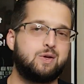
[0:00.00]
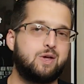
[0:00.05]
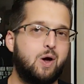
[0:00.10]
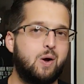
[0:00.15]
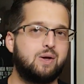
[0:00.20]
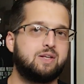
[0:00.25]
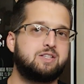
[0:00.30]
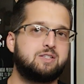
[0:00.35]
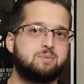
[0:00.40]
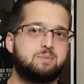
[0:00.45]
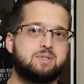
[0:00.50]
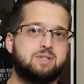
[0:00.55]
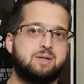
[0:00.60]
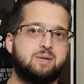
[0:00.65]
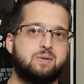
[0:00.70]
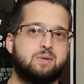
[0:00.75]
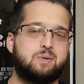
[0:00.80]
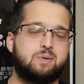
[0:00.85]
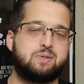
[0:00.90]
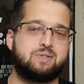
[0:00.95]
Go eat some
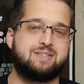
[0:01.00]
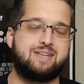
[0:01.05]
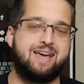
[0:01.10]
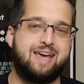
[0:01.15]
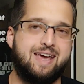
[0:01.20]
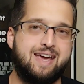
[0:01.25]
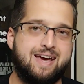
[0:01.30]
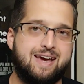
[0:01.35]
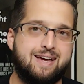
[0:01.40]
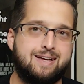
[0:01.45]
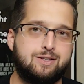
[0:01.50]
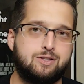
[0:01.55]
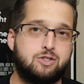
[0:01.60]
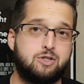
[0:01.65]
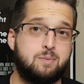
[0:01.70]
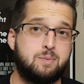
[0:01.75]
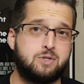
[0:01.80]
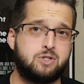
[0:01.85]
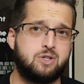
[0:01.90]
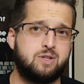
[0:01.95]
Skittles, and
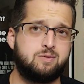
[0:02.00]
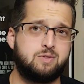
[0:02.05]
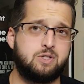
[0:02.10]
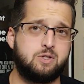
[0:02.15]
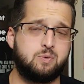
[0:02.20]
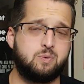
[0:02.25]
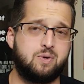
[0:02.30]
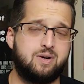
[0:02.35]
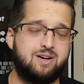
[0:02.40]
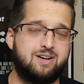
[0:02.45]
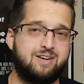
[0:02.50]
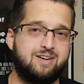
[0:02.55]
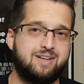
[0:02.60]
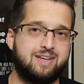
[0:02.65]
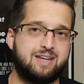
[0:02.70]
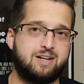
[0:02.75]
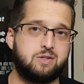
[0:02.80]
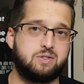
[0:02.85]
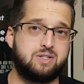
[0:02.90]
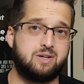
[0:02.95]
so much love to you
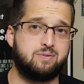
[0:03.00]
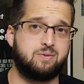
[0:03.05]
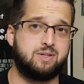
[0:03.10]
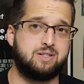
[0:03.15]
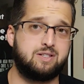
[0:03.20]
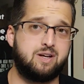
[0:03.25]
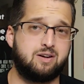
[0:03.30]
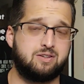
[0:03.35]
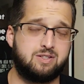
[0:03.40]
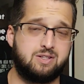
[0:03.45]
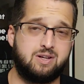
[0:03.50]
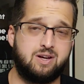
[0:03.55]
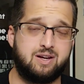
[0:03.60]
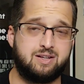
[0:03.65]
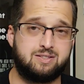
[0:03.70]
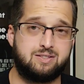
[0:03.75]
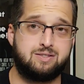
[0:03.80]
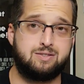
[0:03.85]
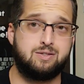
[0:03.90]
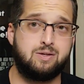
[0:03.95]
all, and I'll definitely talk to you
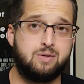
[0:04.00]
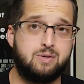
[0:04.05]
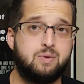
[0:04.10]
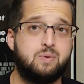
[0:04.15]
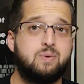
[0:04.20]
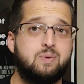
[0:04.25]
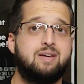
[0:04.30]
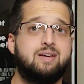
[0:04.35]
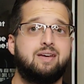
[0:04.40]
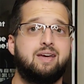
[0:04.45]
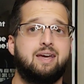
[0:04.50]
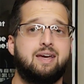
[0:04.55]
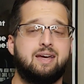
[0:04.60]
guys soon.